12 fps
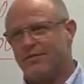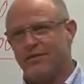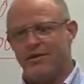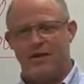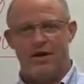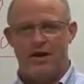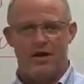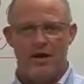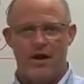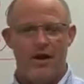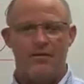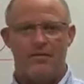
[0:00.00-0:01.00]
it ain't going to
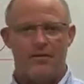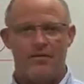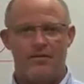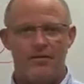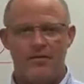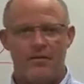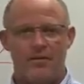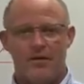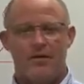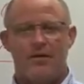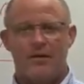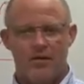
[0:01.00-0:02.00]
happen.
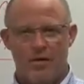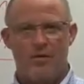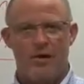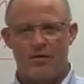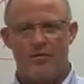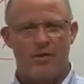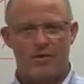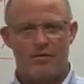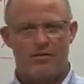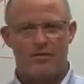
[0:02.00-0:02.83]
Nobody would.